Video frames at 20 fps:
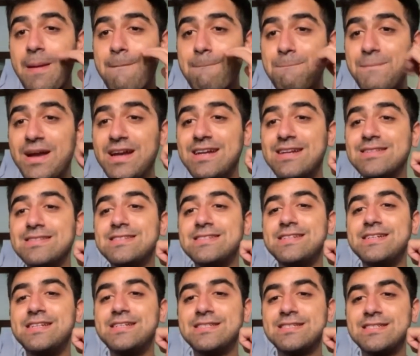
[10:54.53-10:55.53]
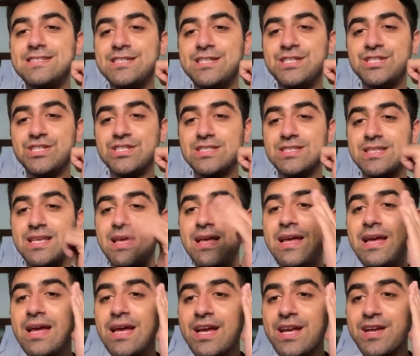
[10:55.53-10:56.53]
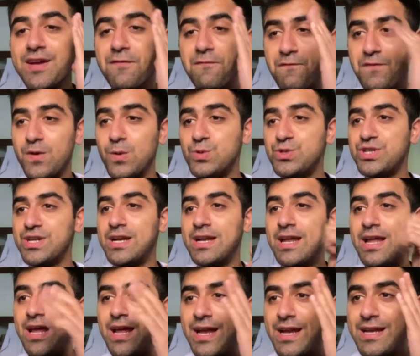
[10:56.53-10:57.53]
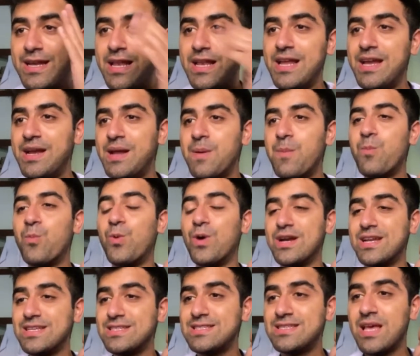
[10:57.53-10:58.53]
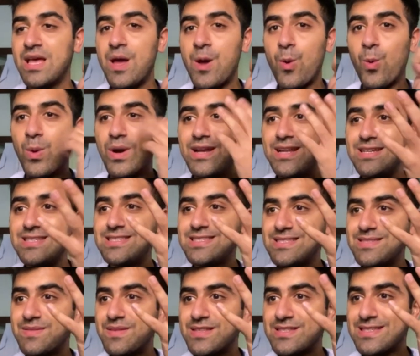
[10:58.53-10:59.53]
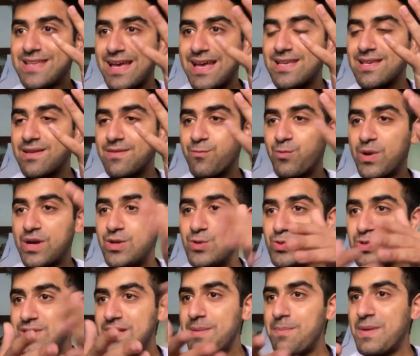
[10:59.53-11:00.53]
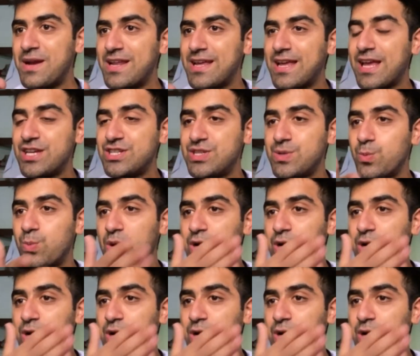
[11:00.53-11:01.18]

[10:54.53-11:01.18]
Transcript: Mental status changes, confusion, delirium. What is what does uh, what does the medication?